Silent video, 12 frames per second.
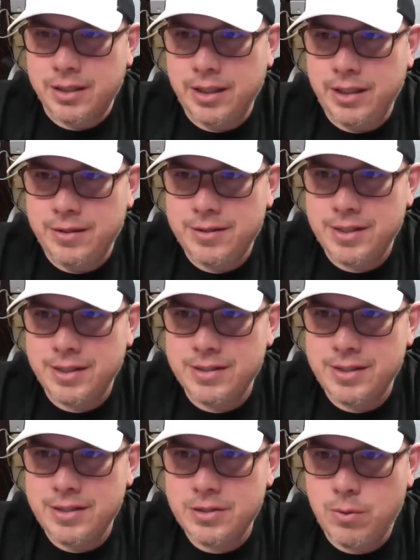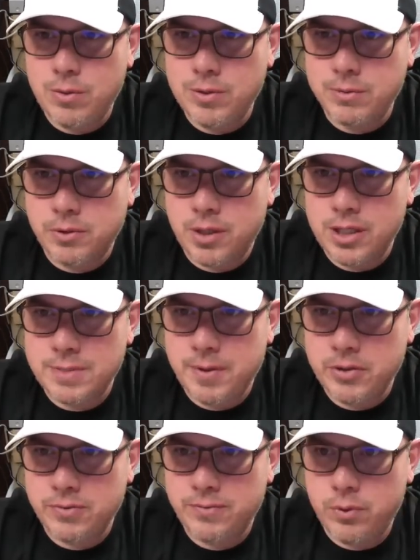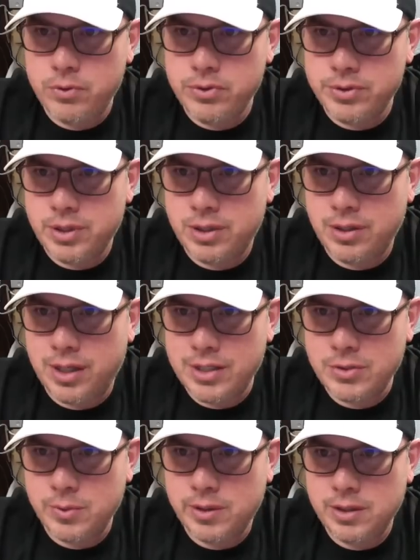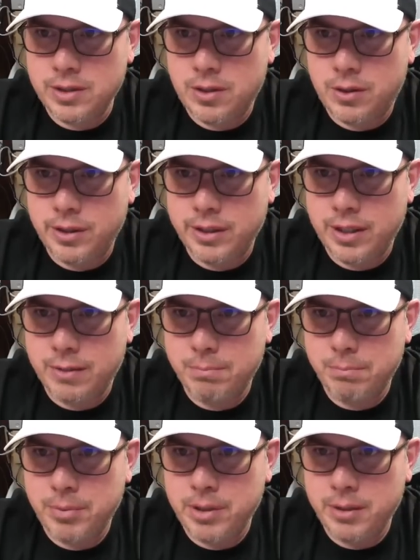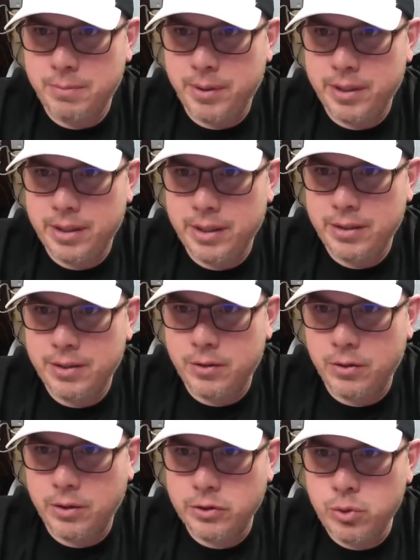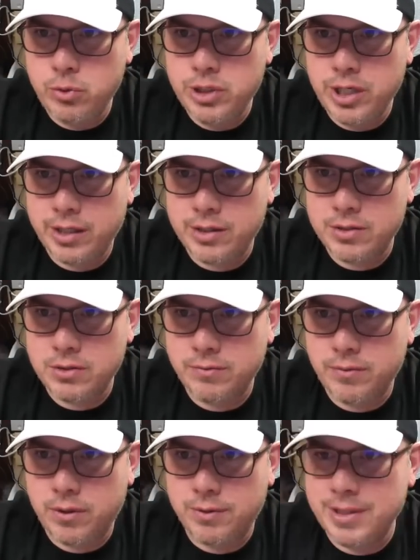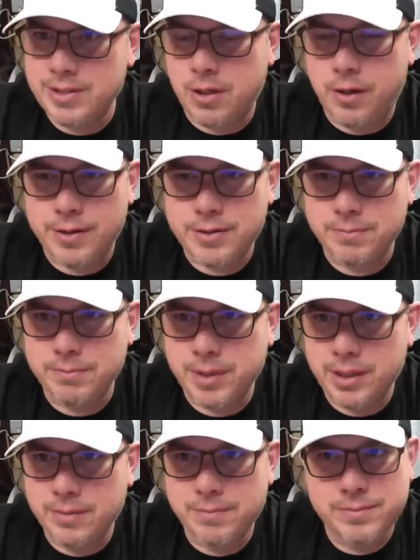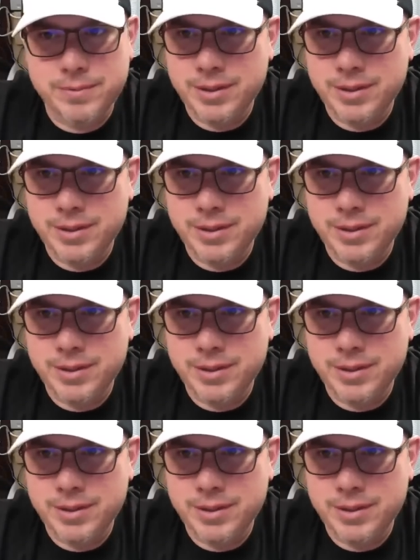Keith says he scored some great special forces gear last weekend. Already got big payday on only two jackets so far. That's awesome, man.